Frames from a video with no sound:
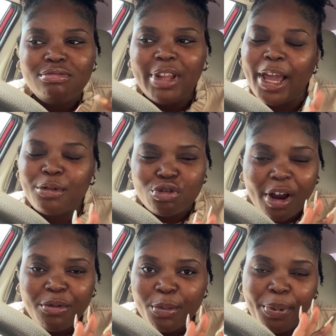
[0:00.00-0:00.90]
like
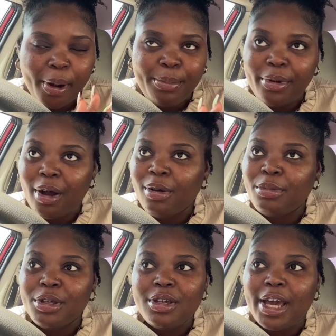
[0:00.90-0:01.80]
travel prep now,
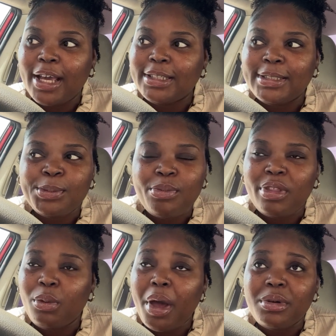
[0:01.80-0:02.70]
but you guys,
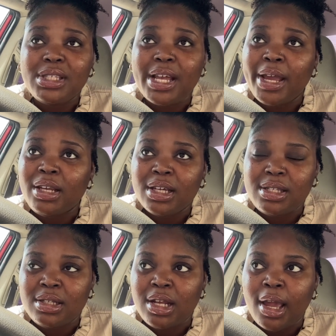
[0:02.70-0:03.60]
the way I was tired
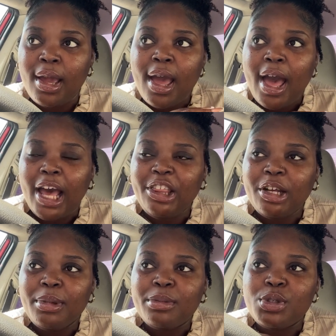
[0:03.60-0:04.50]
yesterday, I thought
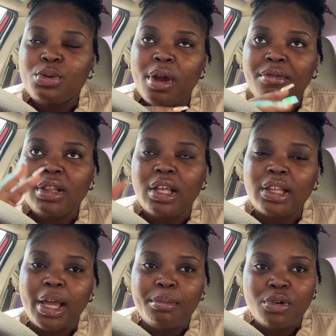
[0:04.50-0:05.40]
I'd be able to do everything
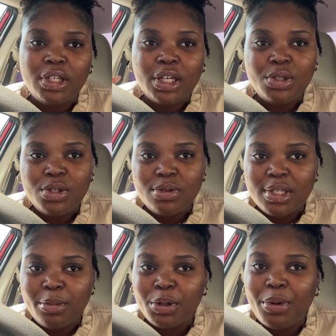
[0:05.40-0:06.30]
like Monday,
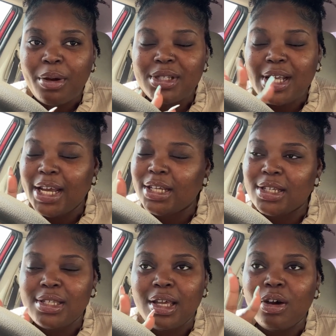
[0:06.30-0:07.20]
Tuesday, but the way I was tired
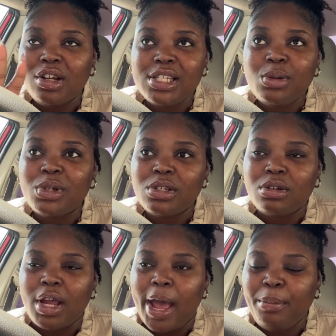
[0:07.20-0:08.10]
yesterday honestly wasn't
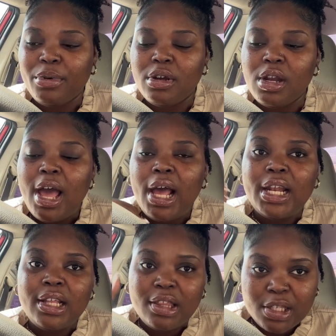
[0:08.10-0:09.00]
gonna happen. And
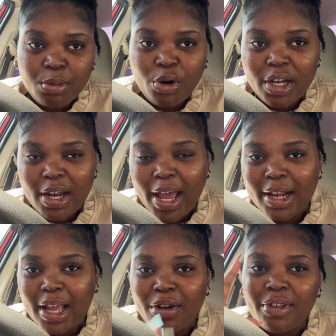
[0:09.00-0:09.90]
then this morning I
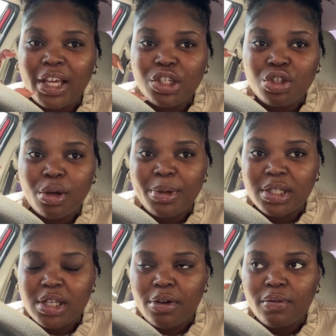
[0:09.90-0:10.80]
had kind of like a job
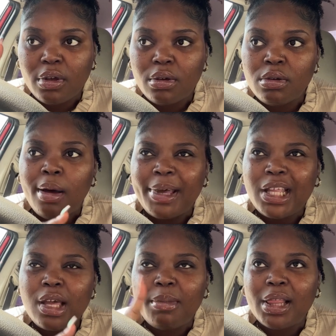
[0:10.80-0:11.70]
interview. um I
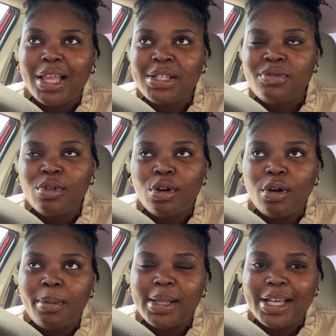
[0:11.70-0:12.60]
think in my last vlog
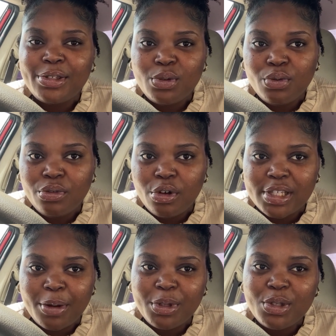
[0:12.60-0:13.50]
or my last two vlogs,
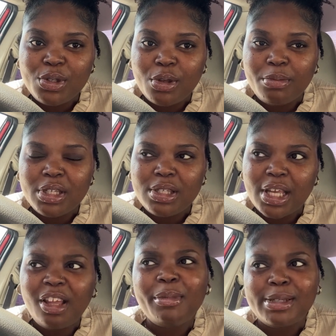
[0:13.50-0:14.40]
I went to submit,
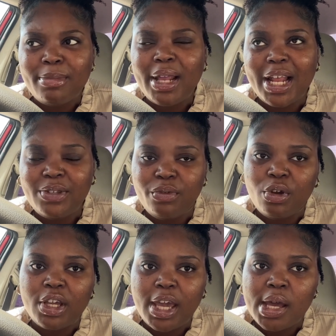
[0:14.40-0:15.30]
I think my, my last
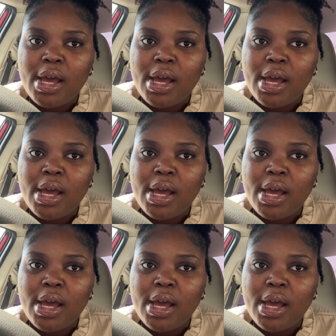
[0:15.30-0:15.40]
vlog, yeah,